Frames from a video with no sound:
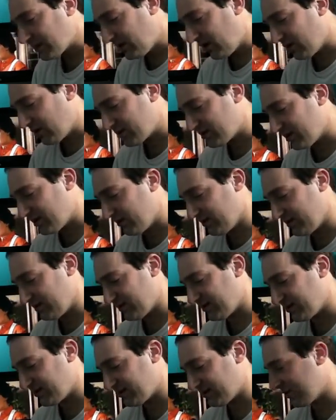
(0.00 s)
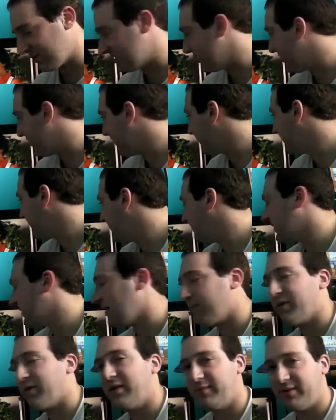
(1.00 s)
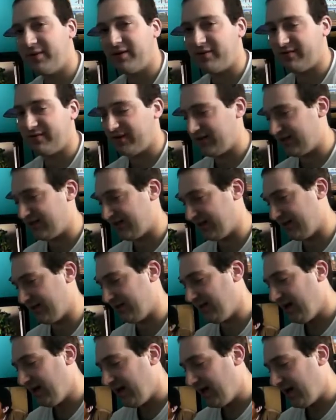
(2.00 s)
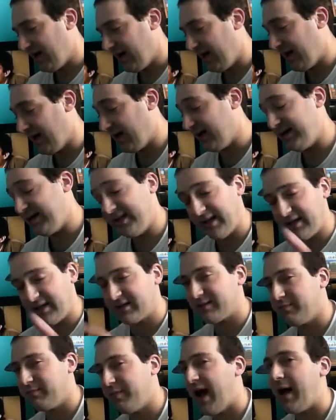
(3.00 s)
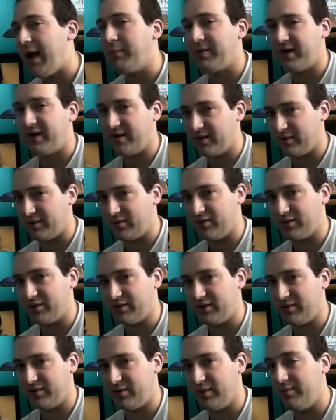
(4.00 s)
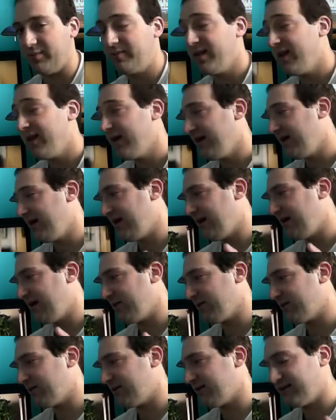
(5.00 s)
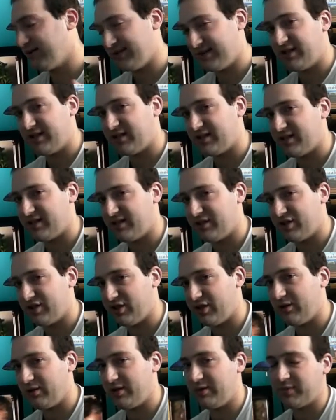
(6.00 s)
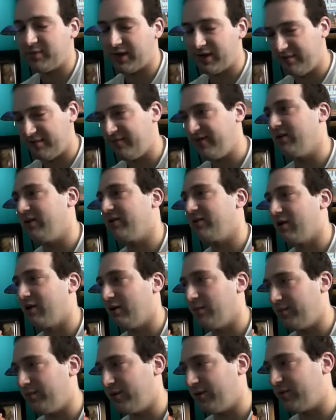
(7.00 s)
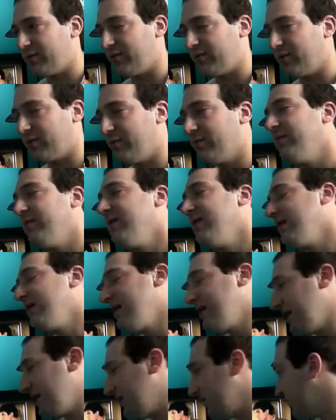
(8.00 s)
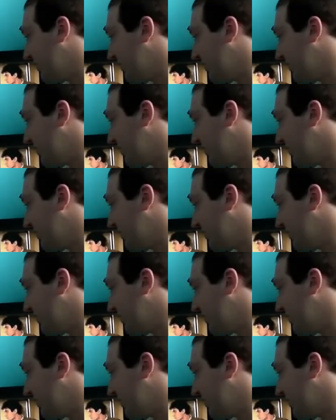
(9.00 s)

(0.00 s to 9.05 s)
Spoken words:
also is interesting, is the guy played Peter Vincent. He has some Batman lore to him. He was in the 60s show. He played a villain called Bookworm. He